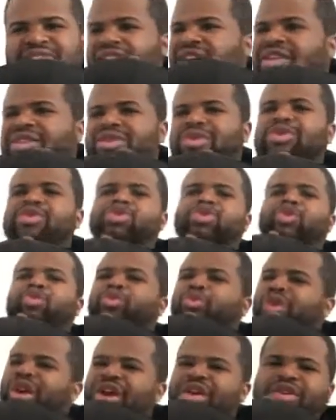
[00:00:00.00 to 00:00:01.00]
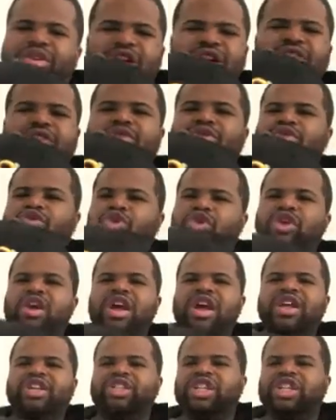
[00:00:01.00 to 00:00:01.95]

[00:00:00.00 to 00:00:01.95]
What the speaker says: colors or rare colors or